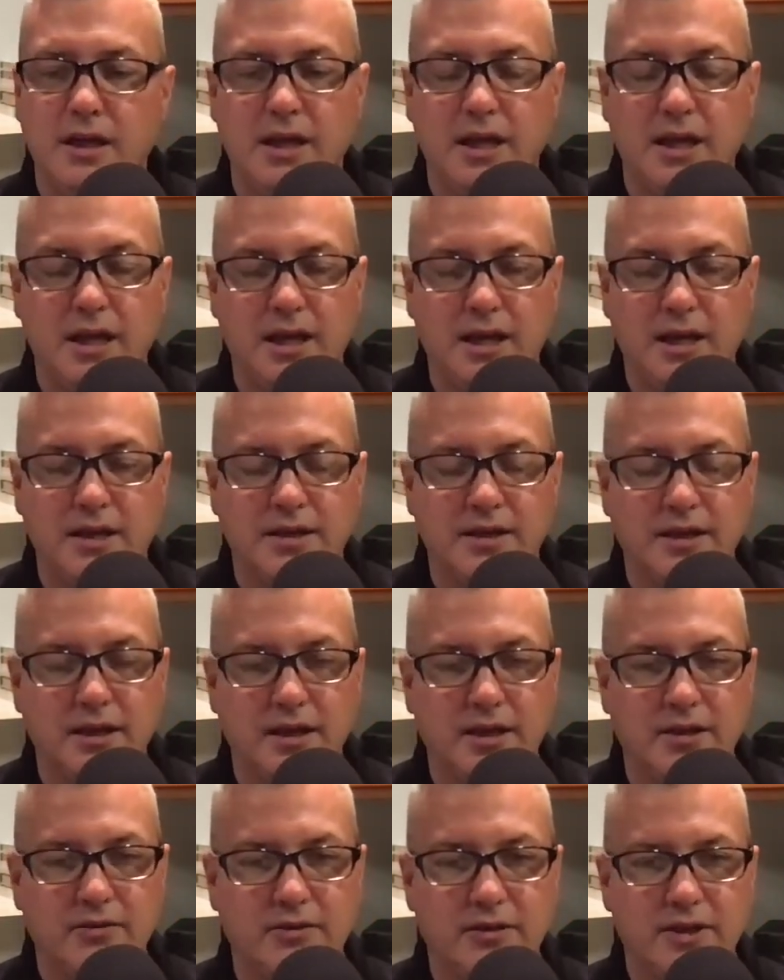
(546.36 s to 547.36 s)
And
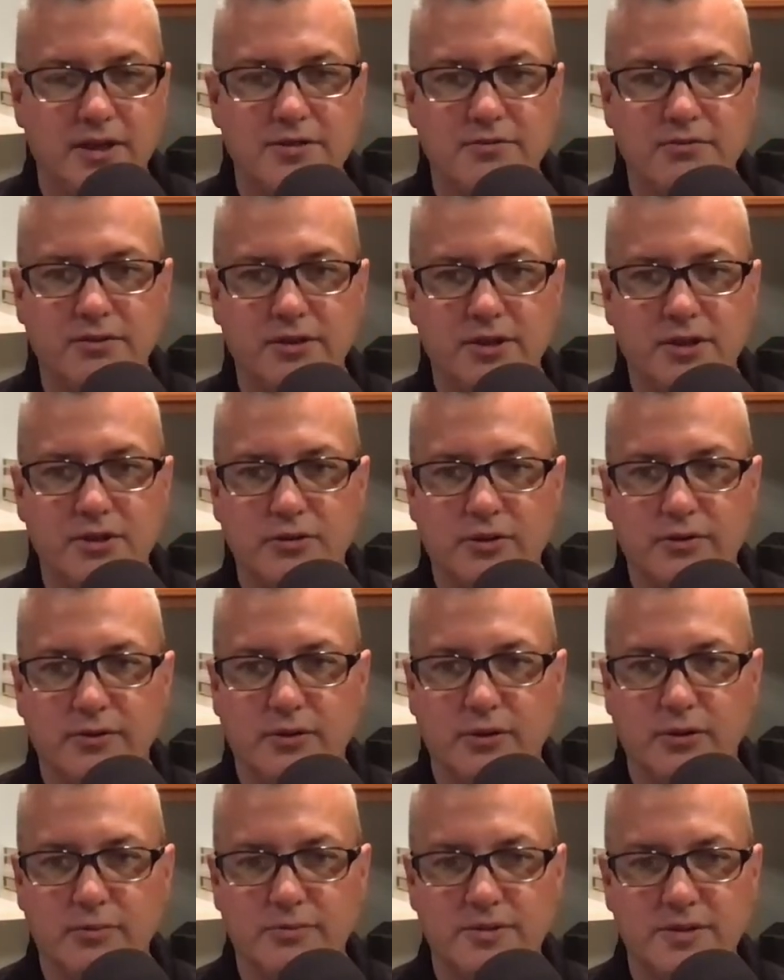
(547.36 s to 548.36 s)
this really drove
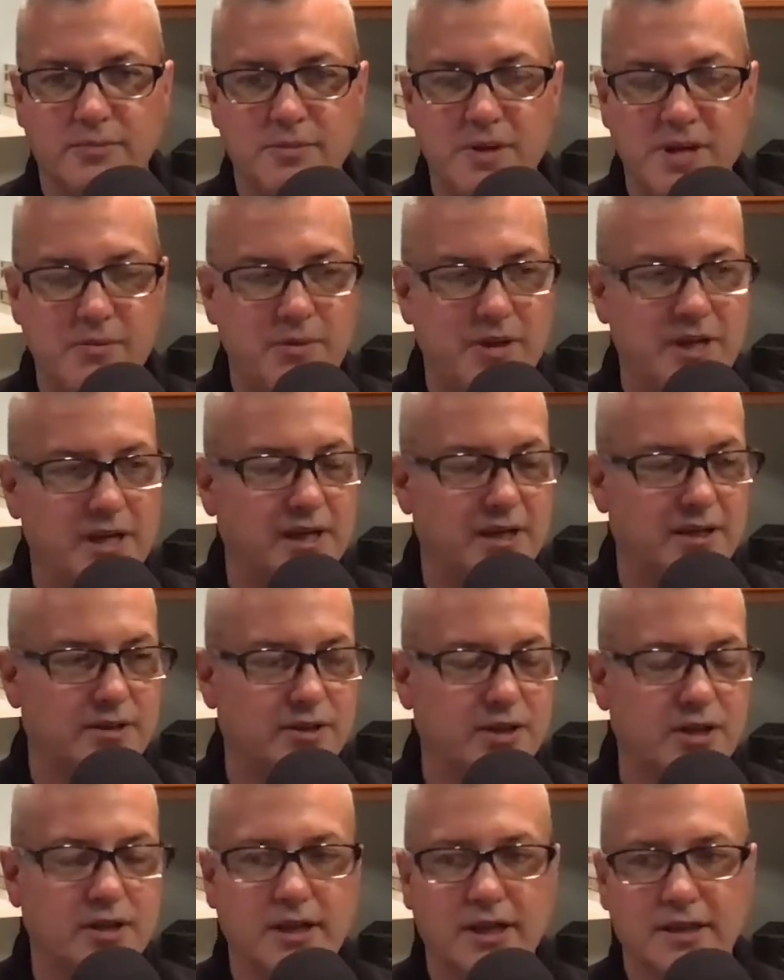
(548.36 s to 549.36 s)
home to me because
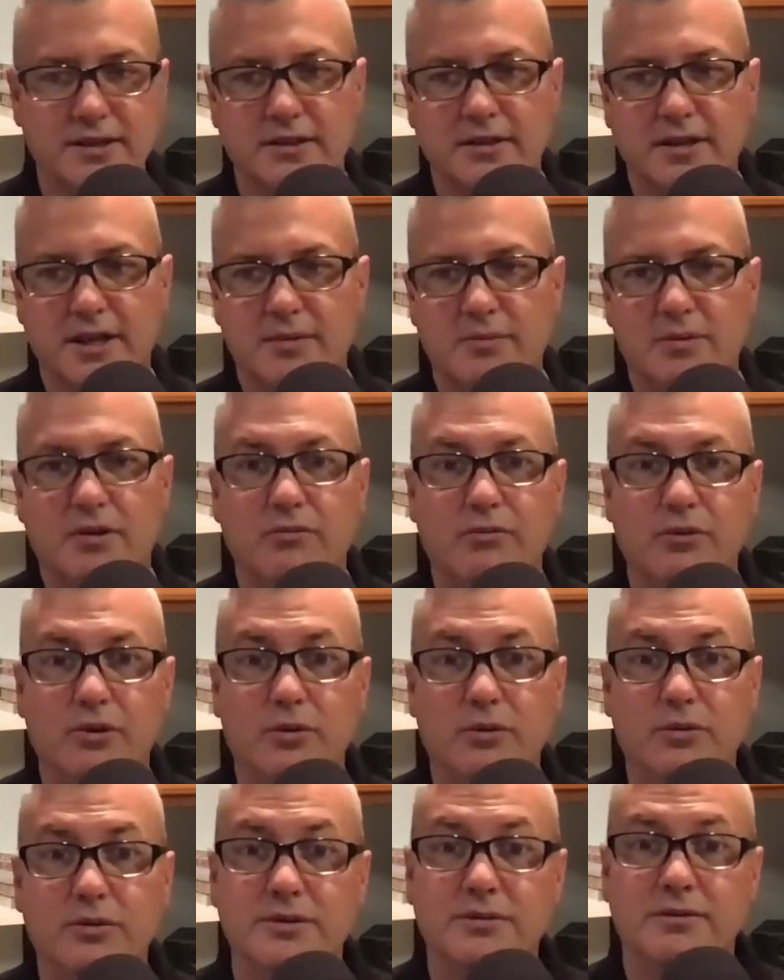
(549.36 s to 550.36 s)
she talks a lot about
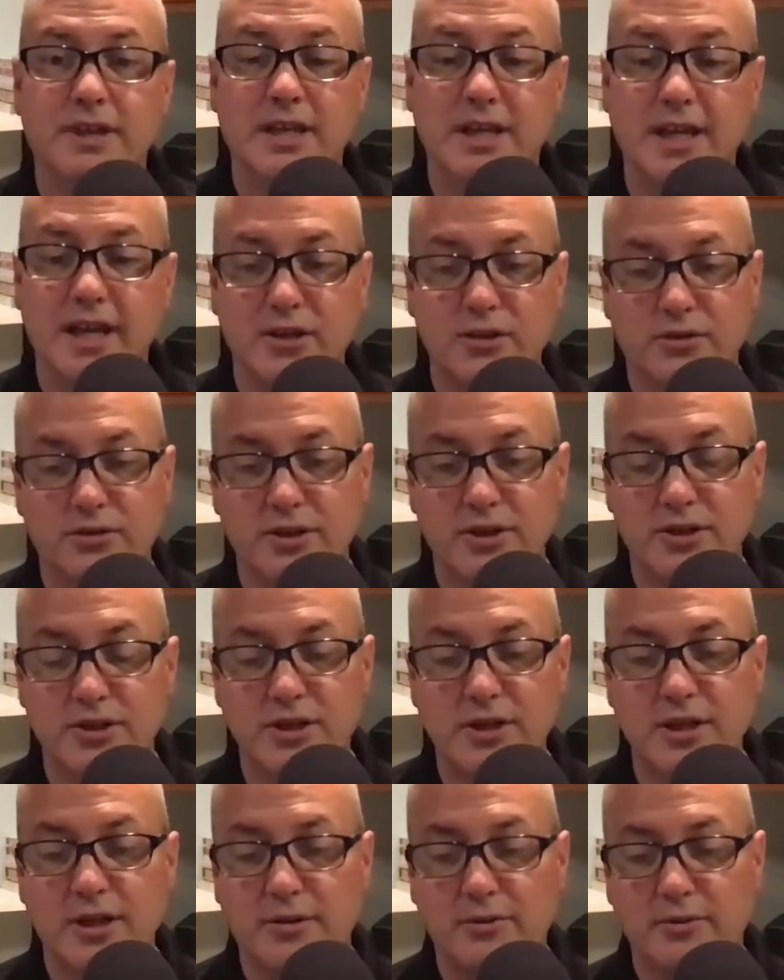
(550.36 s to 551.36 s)
roles. And actually,
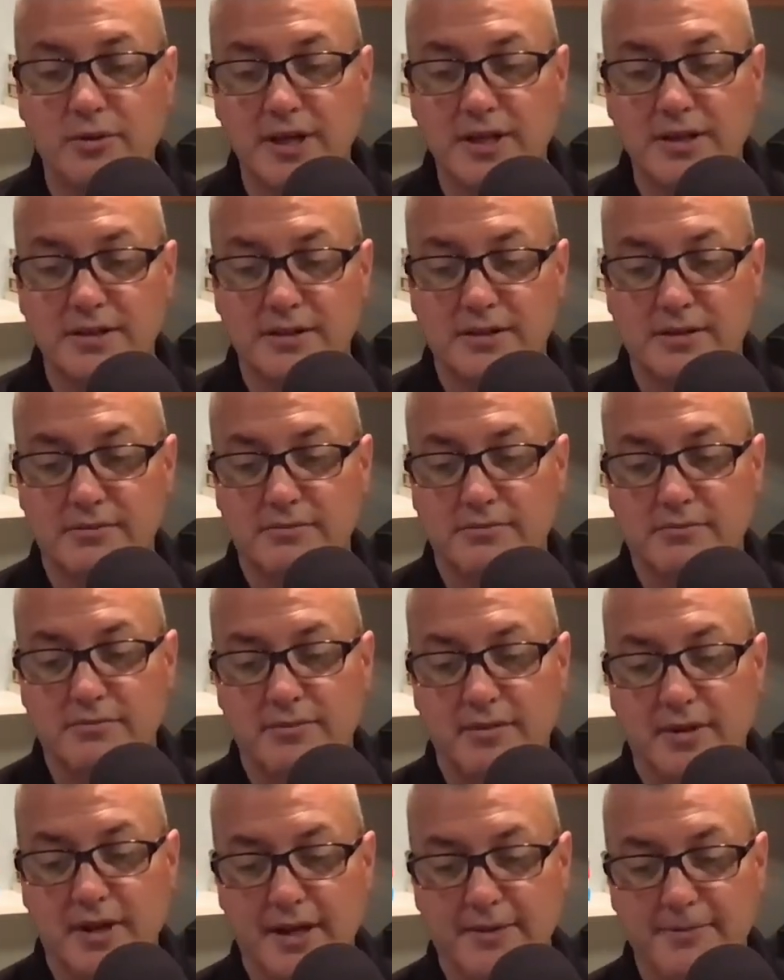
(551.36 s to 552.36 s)
she always
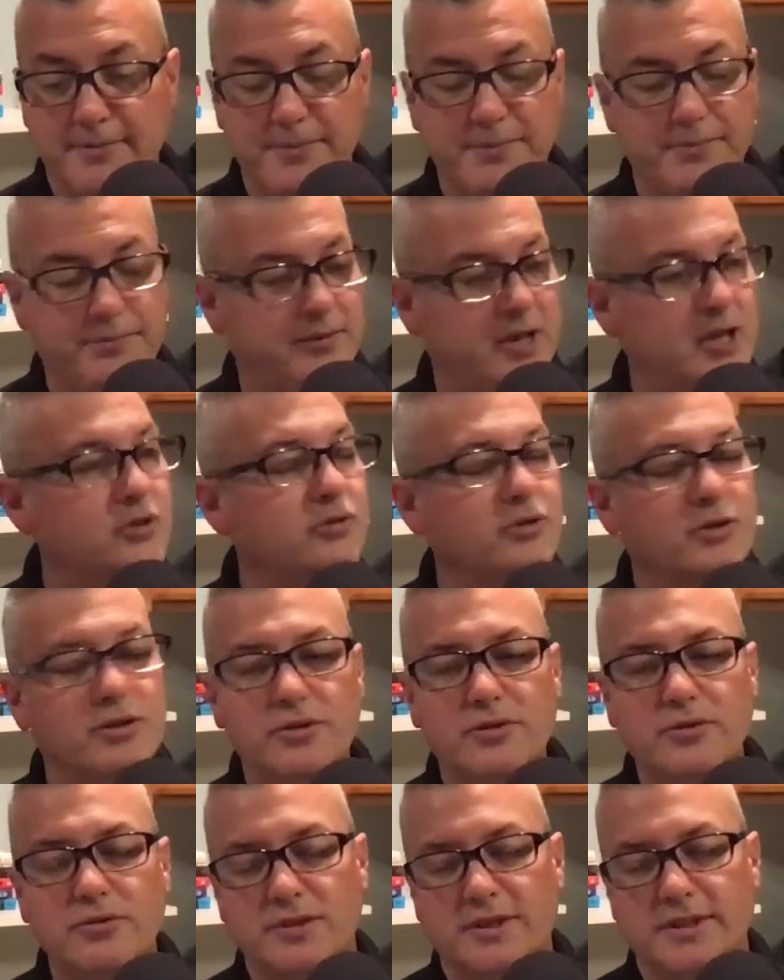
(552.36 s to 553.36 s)

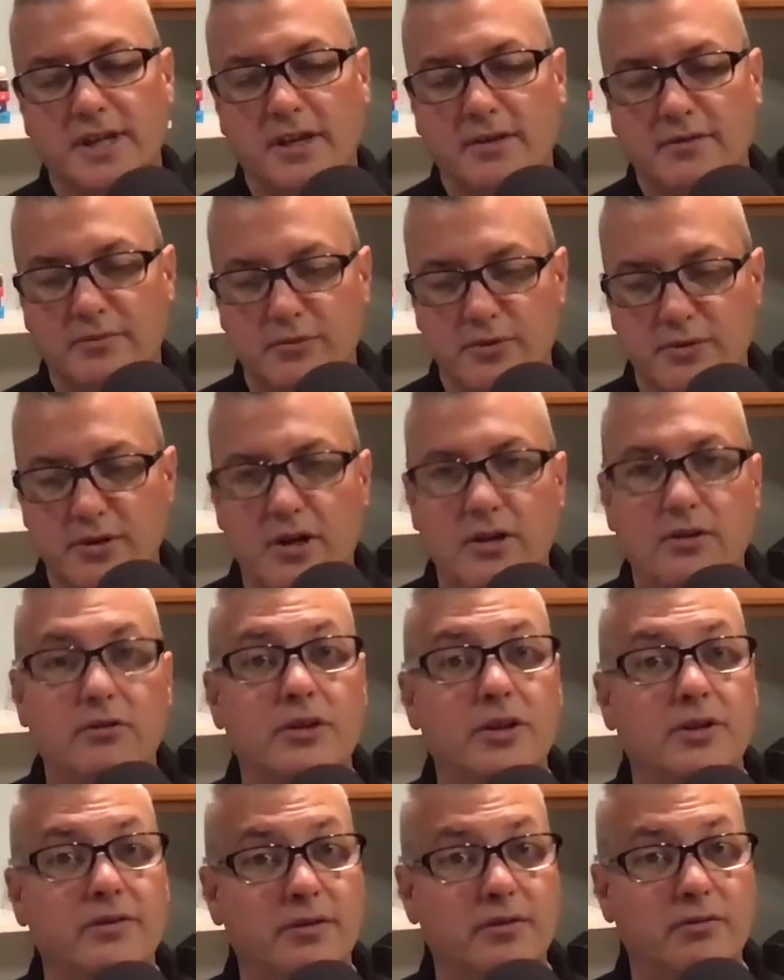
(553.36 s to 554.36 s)
introduced herself with all her
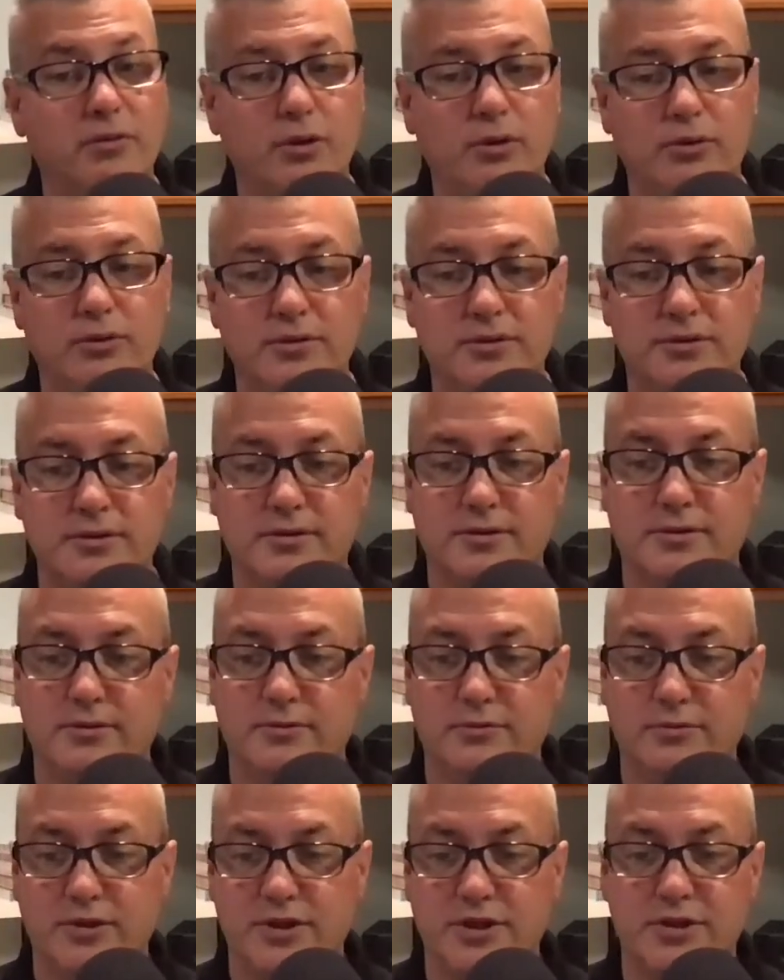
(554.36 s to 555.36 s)
different roles,
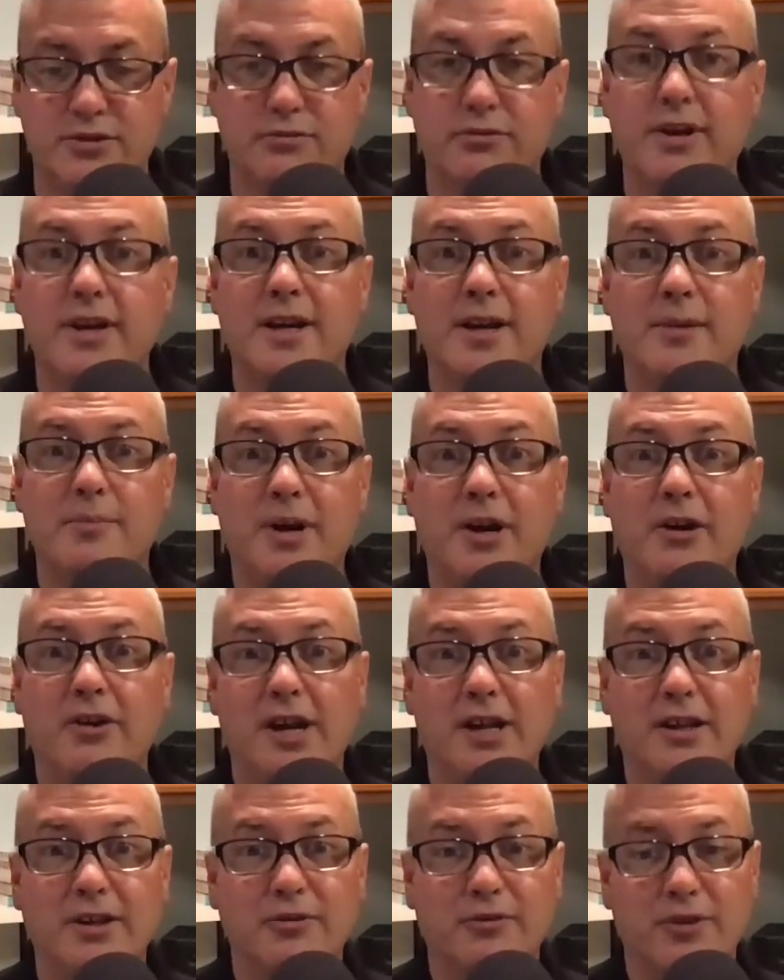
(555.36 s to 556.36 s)
which is right up our
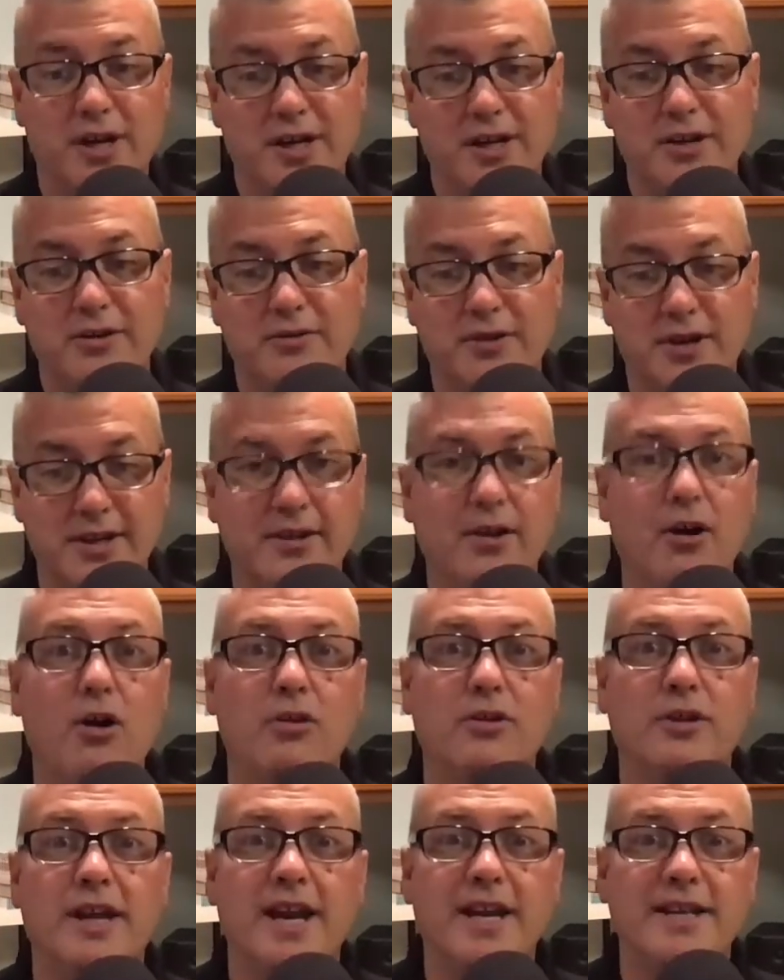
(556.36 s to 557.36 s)
alley right here on the All
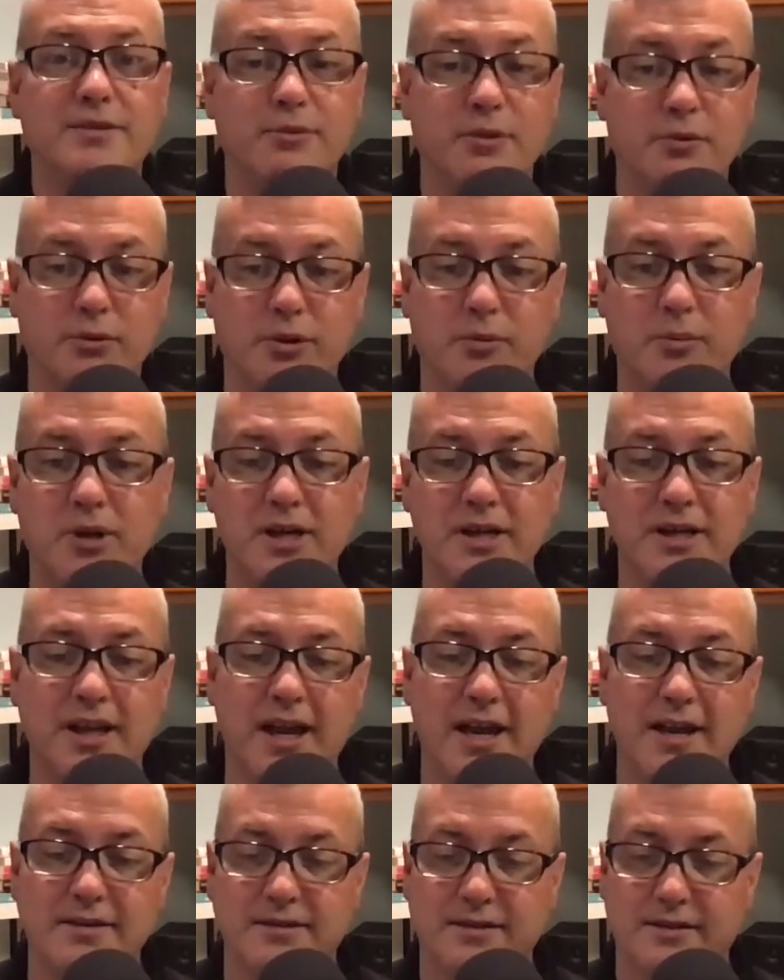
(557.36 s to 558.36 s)
the Hats We Wear
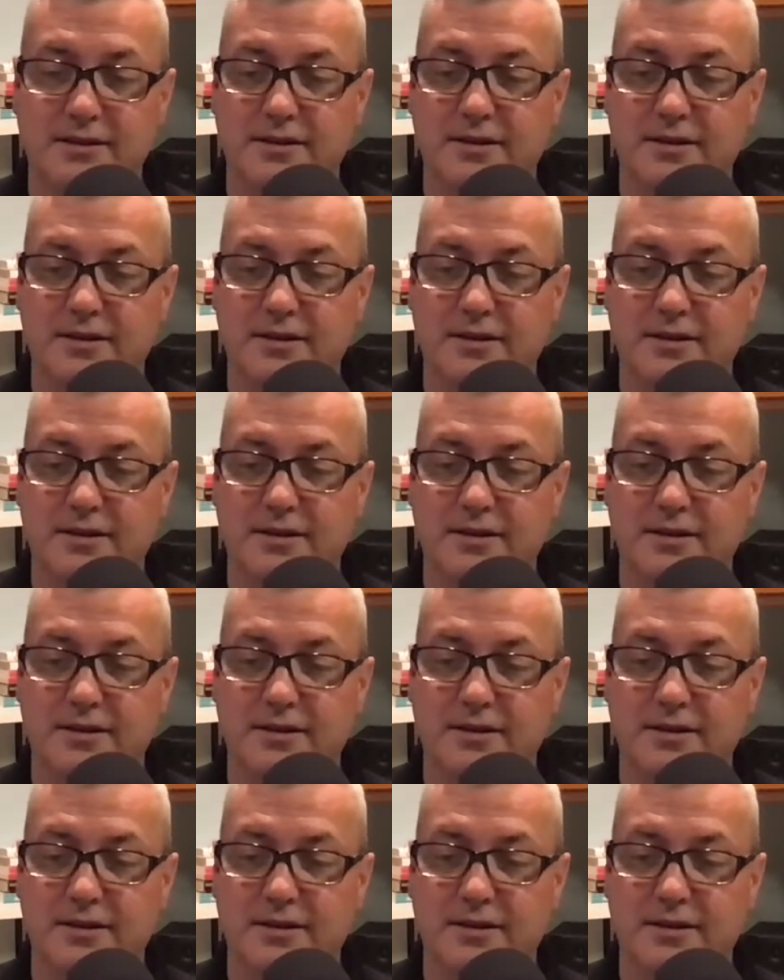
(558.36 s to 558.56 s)
podcast.